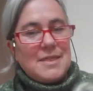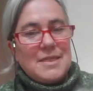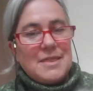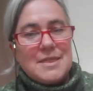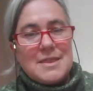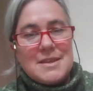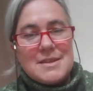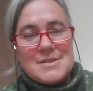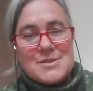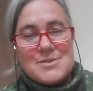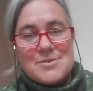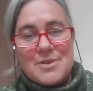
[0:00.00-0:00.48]

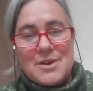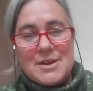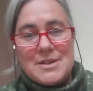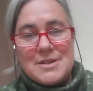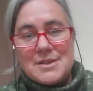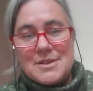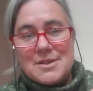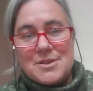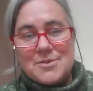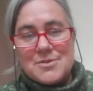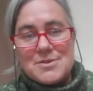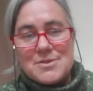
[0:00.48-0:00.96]
And this
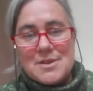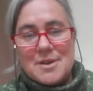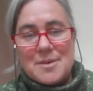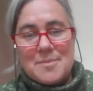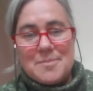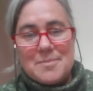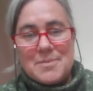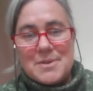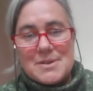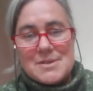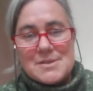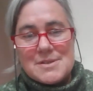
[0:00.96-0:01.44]
dried in no
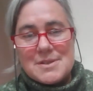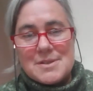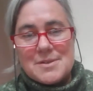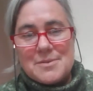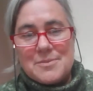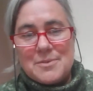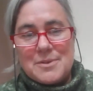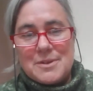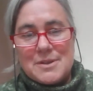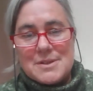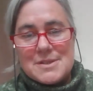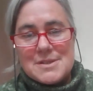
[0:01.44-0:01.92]
time because
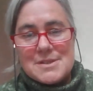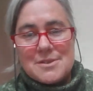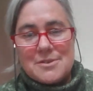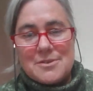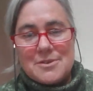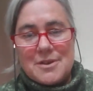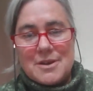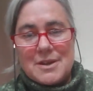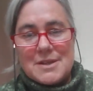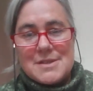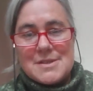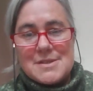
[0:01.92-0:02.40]
the wool is
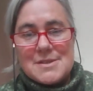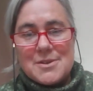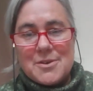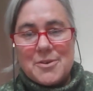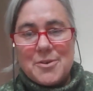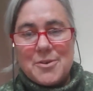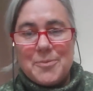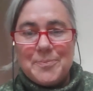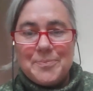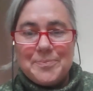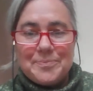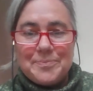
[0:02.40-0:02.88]
so light.
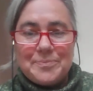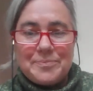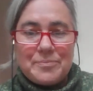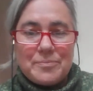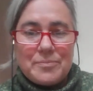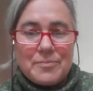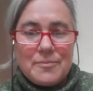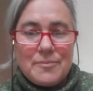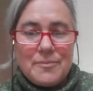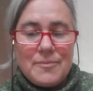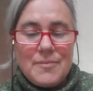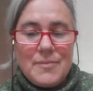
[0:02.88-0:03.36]
So
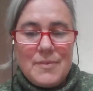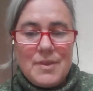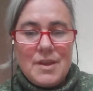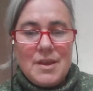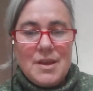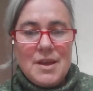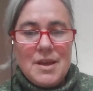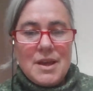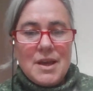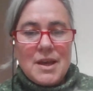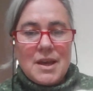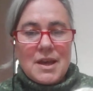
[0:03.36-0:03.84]

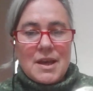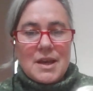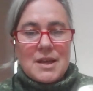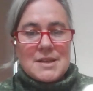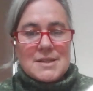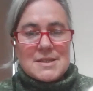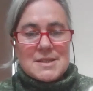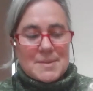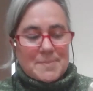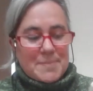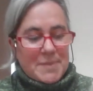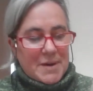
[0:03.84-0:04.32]

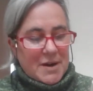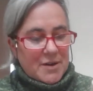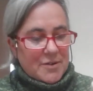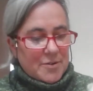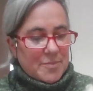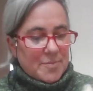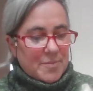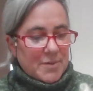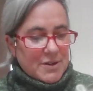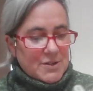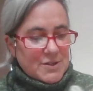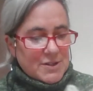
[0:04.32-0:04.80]
it's a
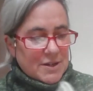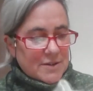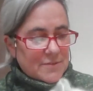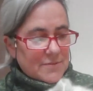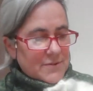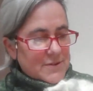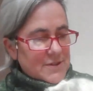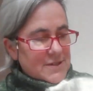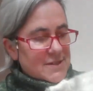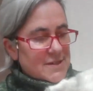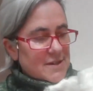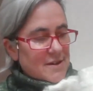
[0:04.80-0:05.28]
pattern by
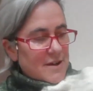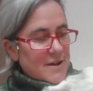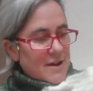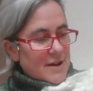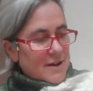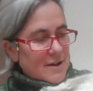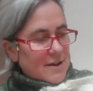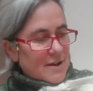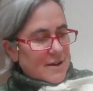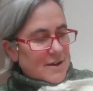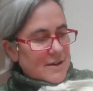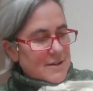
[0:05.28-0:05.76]
Jennifer
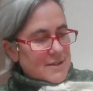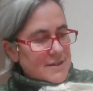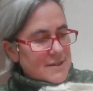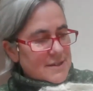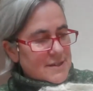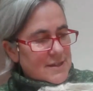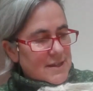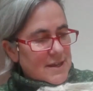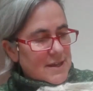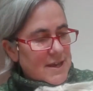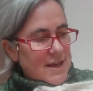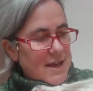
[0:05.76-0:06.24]

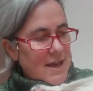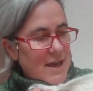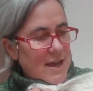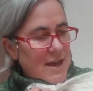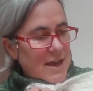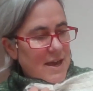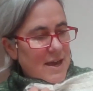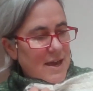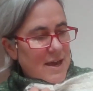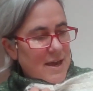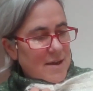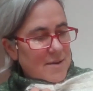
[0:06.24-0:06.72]
Steingass.
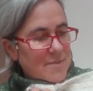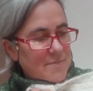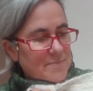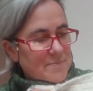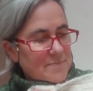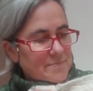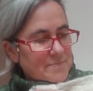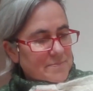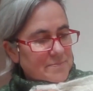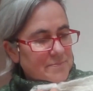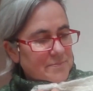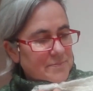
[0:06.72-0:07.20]

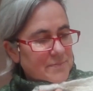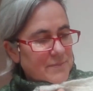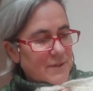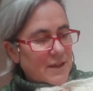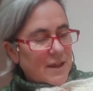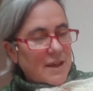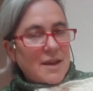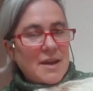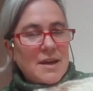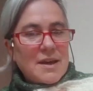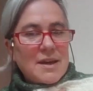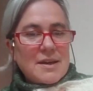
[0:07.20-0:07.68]

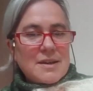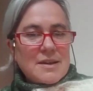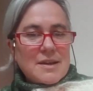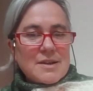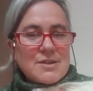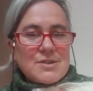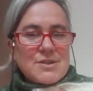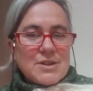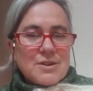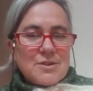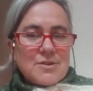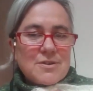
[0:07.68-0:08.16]

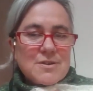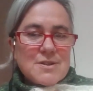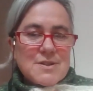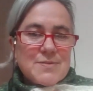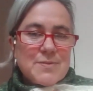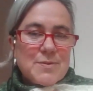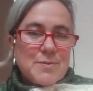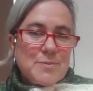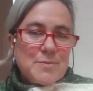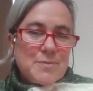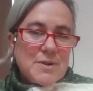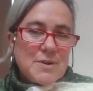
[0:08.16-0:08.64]
It actually
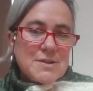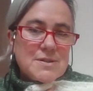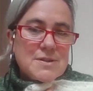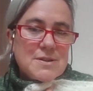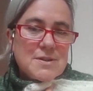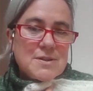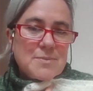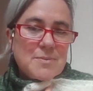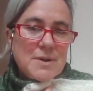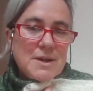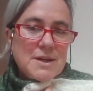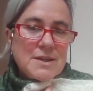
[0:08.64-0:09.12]
calls for
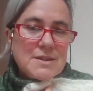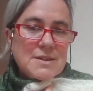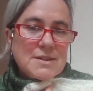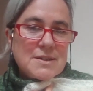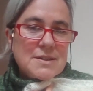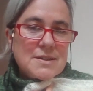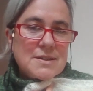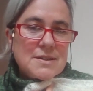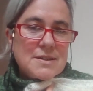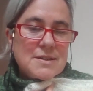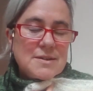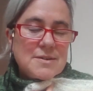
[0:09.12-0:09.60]
worsted
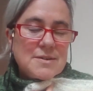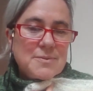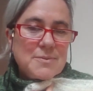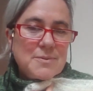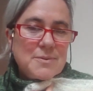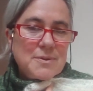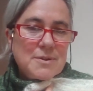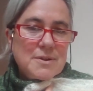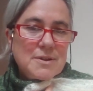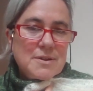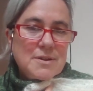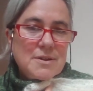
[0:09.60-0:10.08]
weight
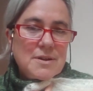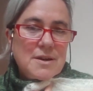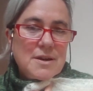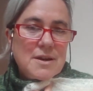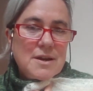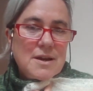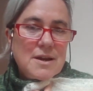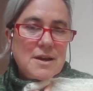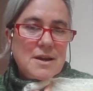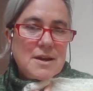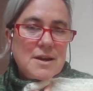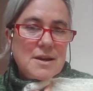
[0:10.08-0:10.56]
wool,
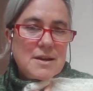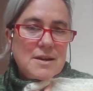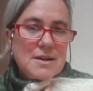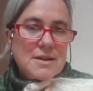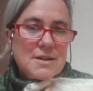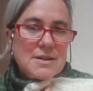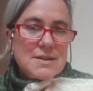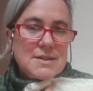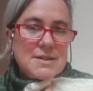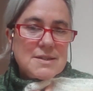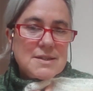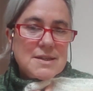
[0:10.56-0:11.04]

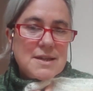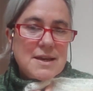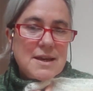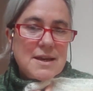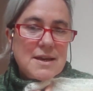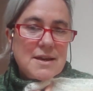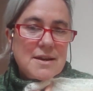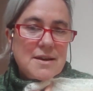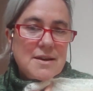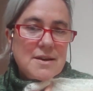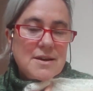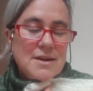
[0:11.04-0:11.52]
and
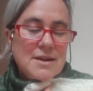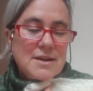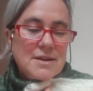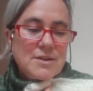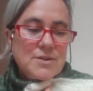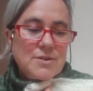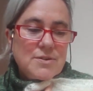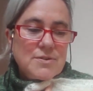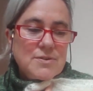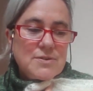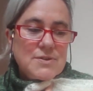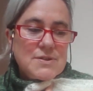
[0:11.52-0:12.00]
I
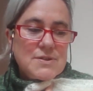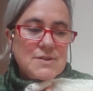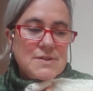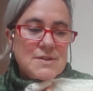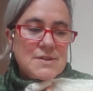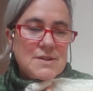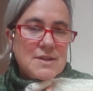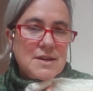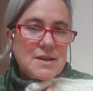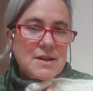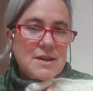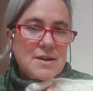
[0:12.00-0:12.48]

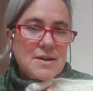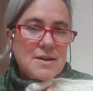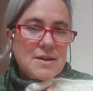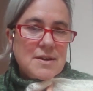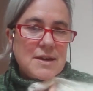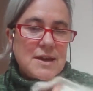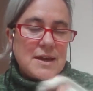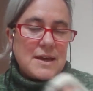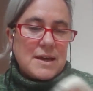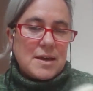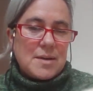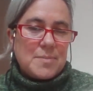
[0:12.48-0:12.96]
used
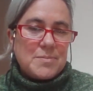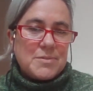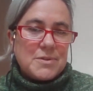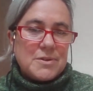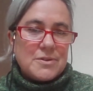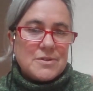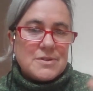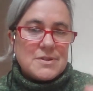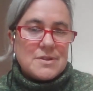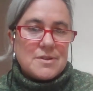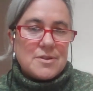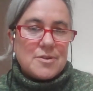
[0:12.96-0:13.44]

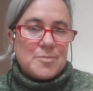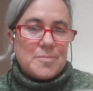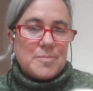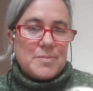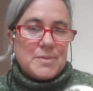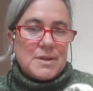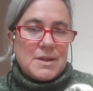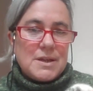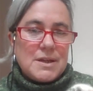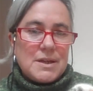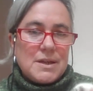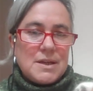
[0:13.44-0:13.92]

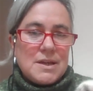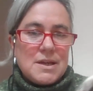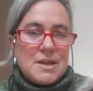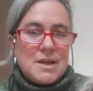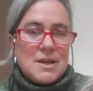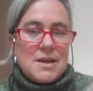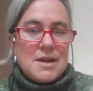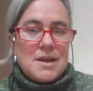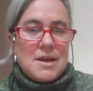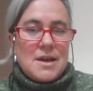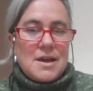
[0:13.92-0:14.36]
Plutalope